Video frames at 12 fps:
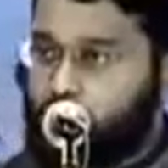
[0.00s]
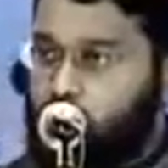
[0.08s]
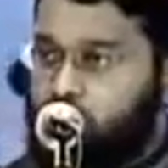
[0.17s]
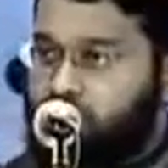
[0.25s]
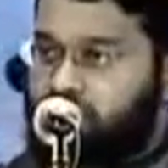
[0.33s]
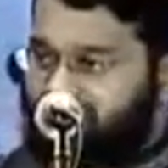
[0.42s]

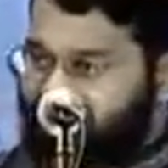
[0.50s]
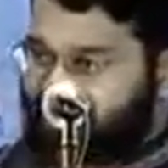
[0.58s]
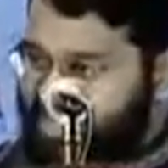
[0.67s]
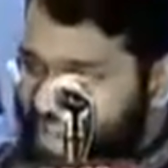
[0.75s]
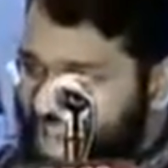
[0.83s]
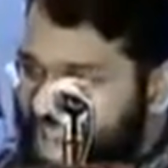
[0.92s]
This is
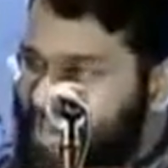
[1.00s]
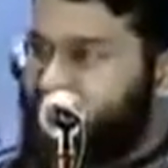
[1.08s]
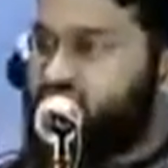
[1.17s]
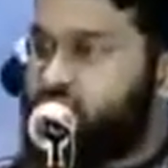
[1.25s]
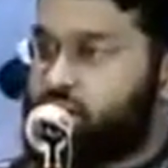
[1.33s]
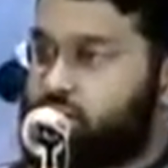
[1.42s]
the
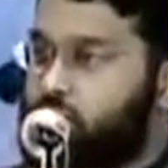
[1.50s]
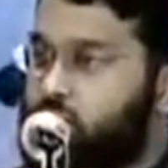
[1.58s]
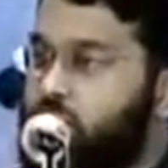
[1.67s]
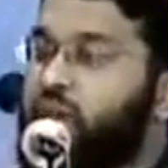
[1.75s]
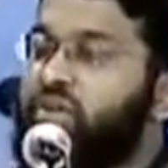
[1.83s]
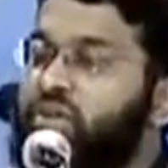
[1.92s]
exit.
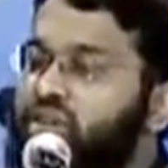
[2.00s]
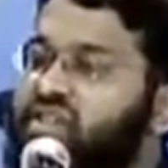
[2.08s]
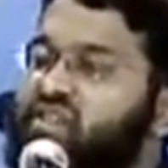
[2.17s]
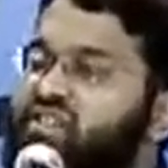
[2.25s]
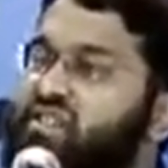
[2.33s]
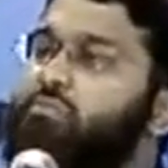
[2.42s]
This
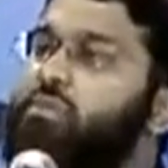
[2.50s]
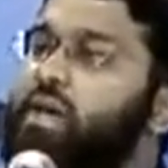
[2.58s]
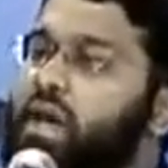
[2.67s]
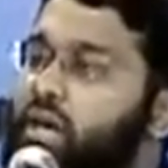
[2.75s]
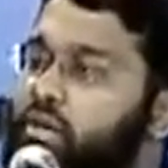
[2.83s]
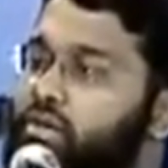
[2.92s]
is the
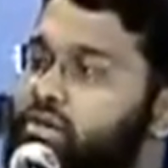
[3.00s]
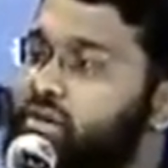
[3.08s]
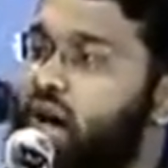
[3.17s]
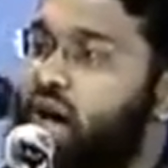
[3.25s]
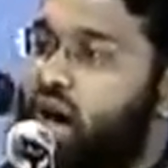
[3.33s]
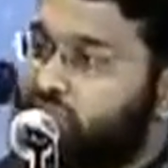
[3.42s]
means
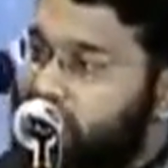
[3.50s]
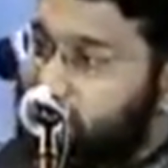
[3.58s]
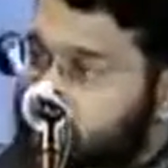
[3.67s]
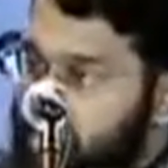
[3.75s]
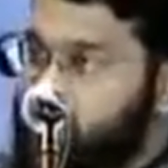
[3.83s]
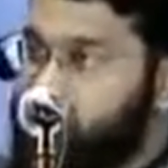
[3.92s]
of
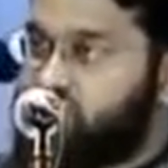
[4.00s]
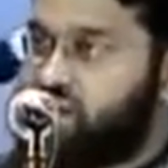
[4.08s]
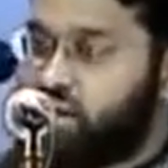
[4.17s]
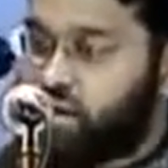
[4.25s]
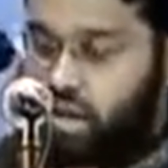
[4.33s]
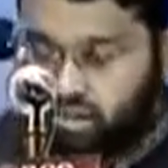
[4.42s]

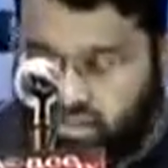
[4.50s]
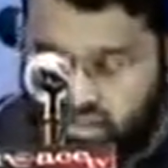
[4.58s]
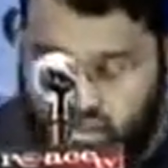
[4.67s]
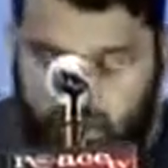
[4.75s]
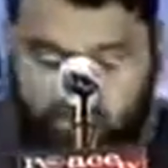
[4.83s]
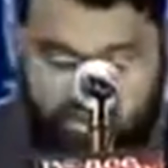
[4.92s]
cleansing the
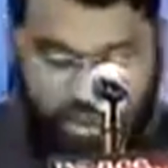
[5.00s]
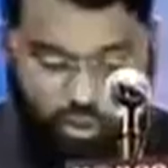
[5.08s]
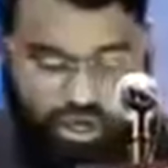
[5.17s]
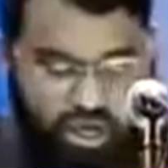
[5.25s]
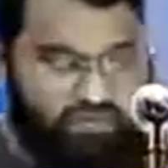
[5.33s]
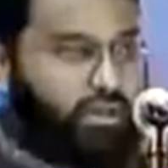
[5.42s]
sins that we
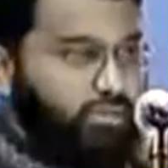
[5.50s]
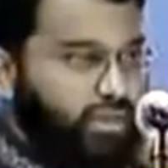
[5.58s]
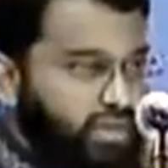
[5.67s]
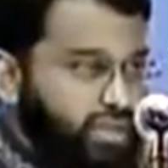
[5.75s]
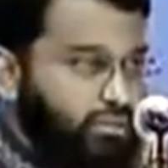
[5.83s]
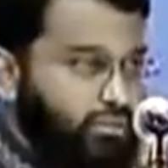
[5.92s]
have committed.